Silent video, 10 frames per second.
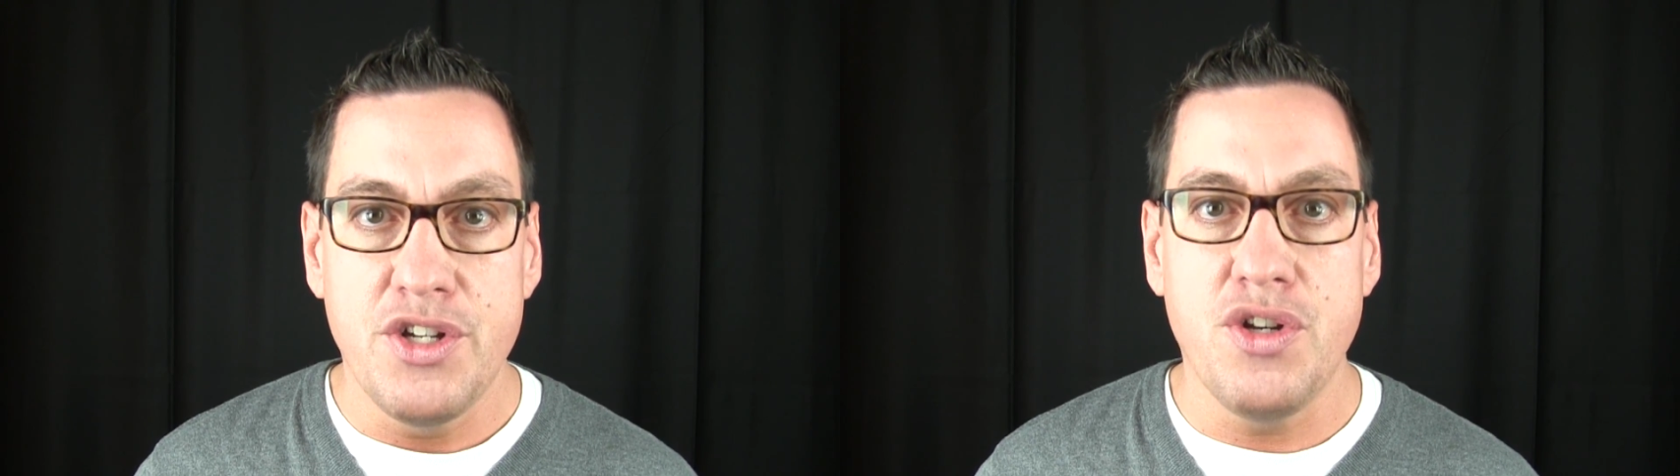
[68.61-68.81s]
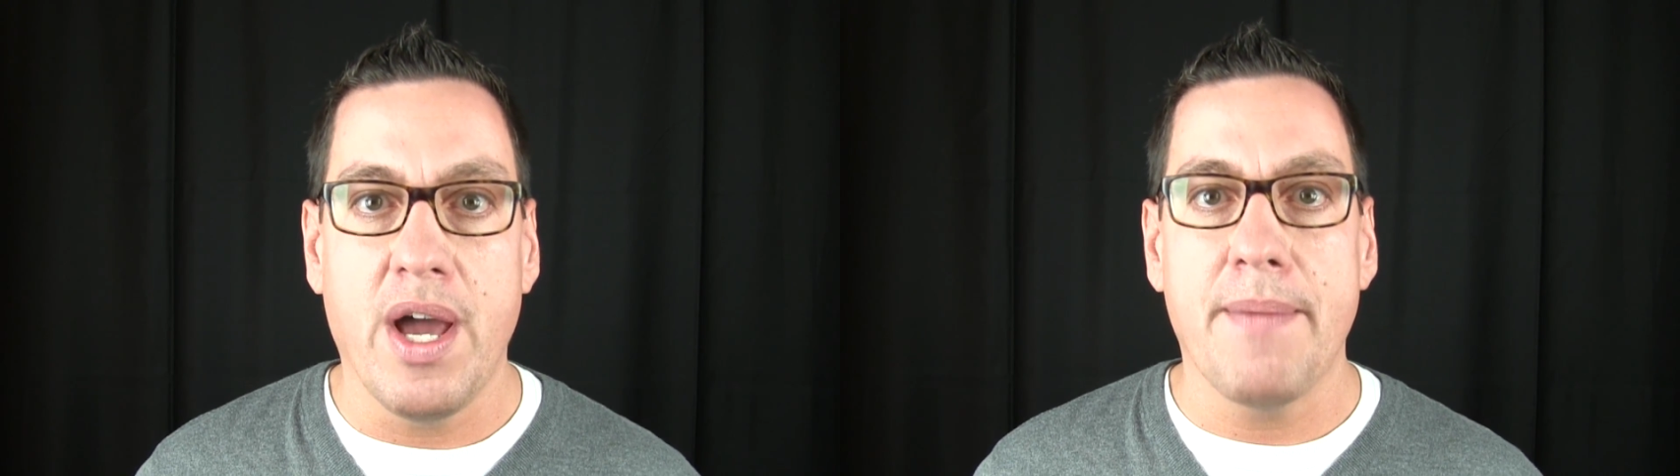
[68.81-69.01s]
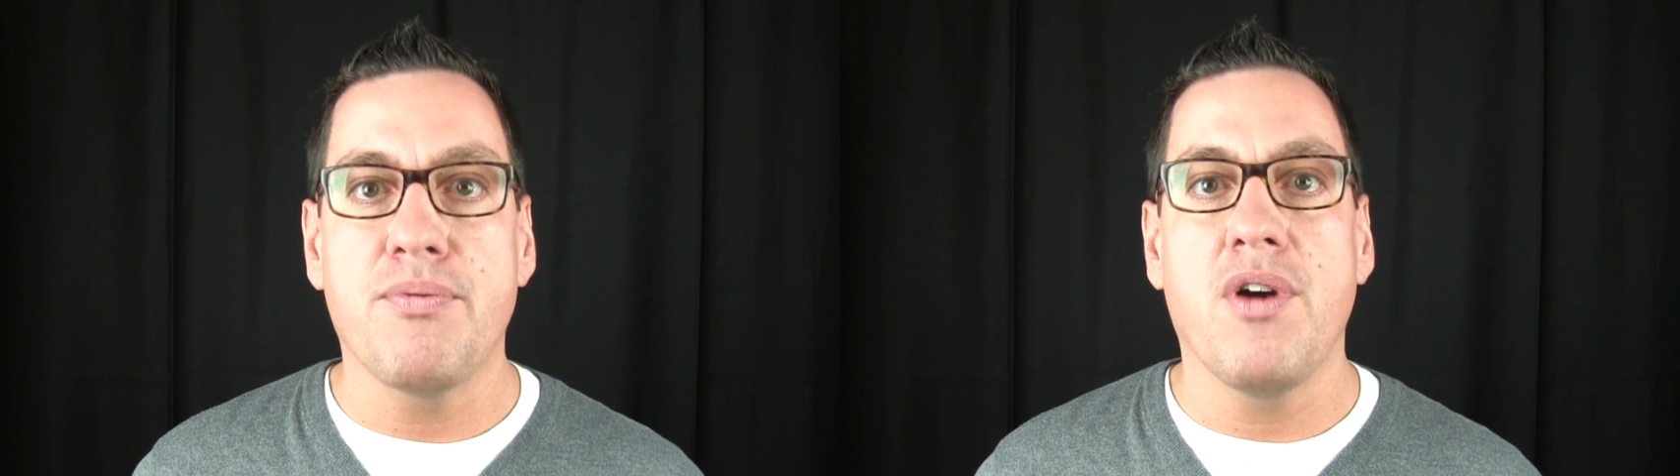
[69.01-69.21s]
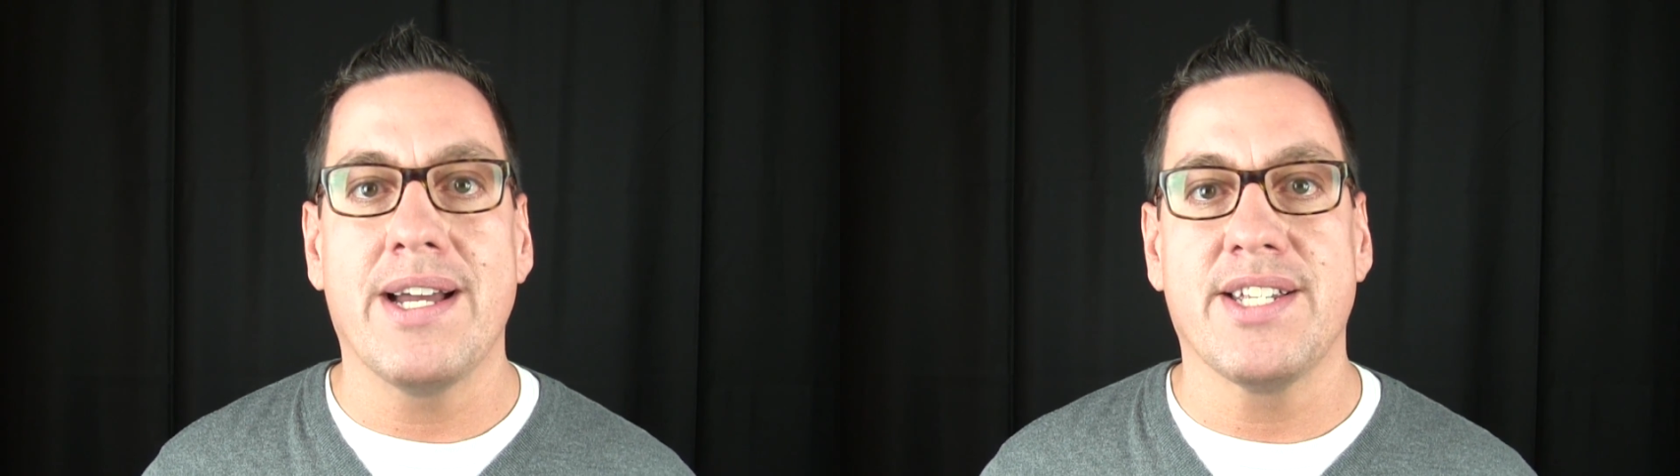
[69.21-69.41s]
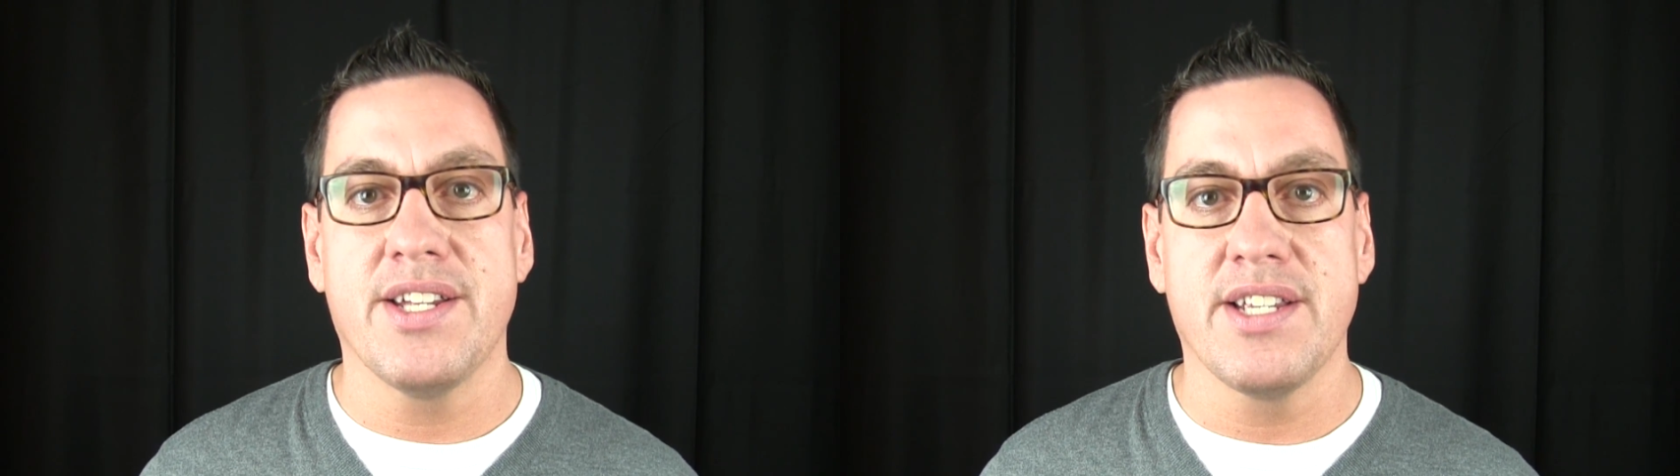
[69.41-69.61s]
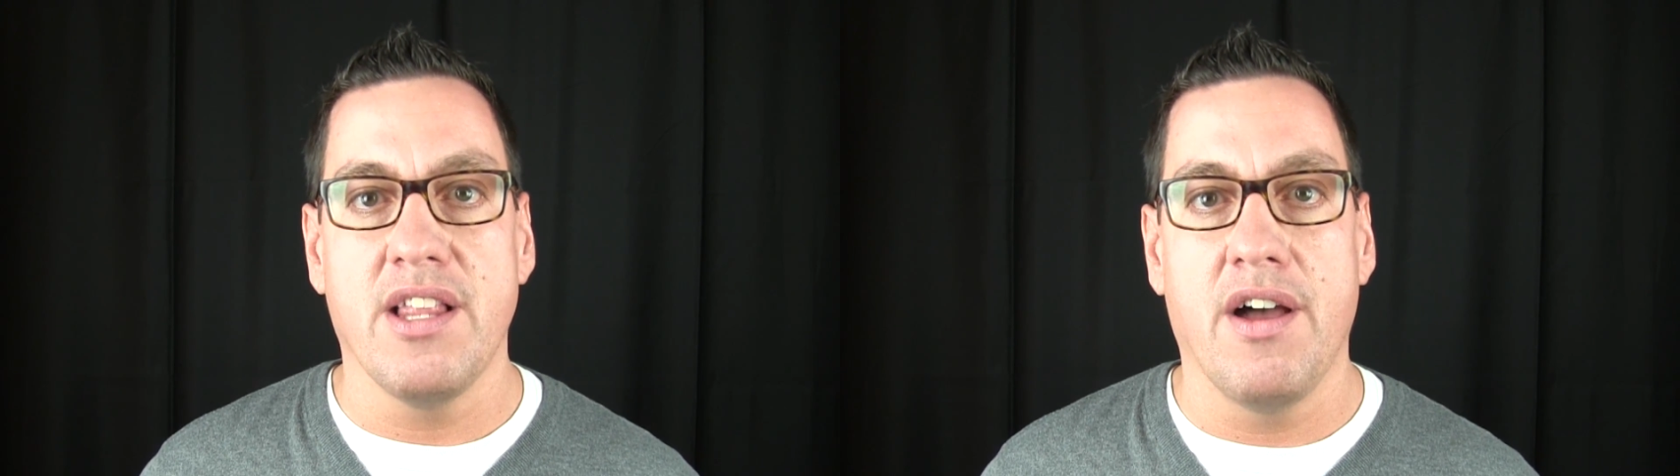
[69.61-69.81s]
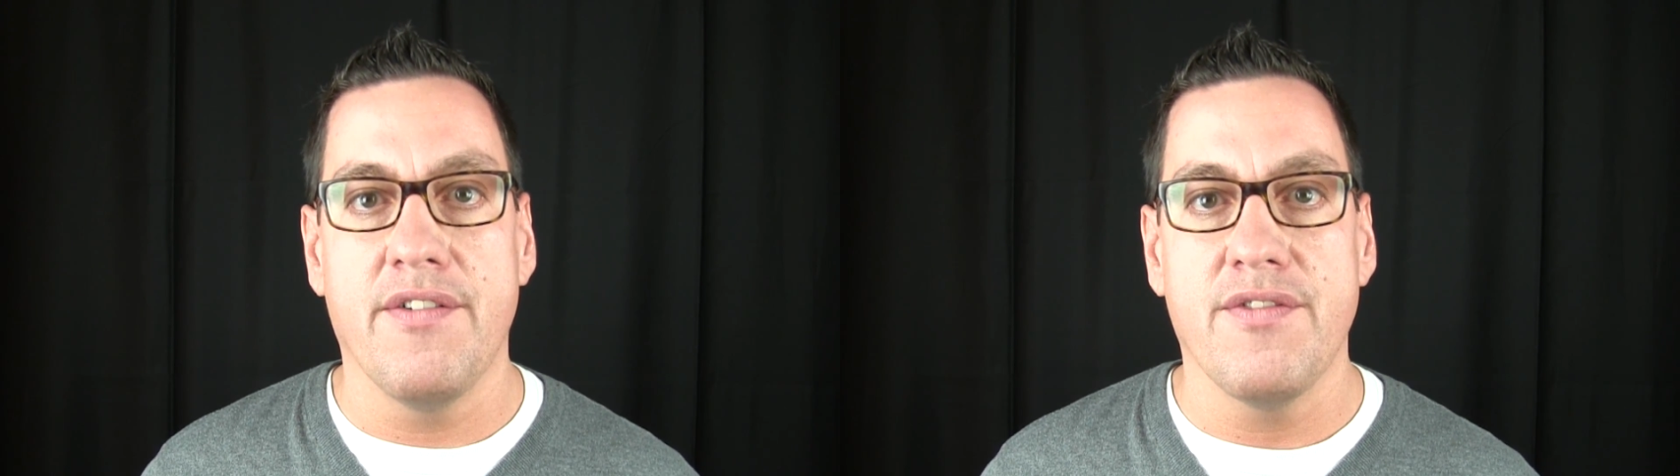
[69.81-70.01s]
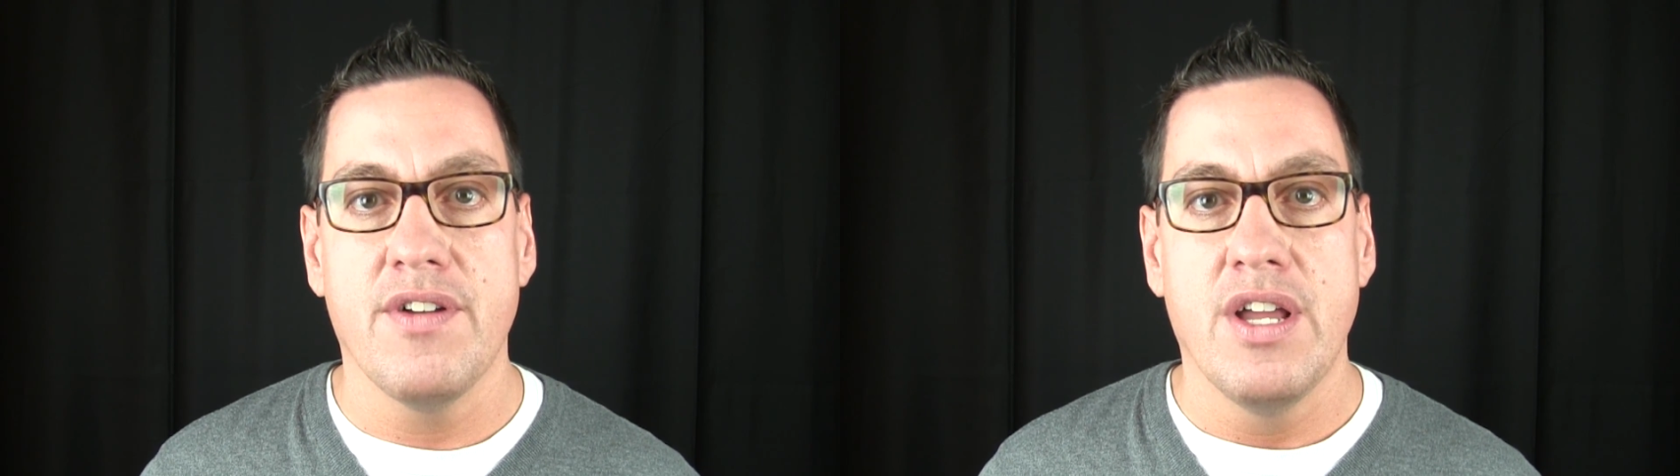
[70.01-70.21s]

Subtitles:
Do you know how to process love?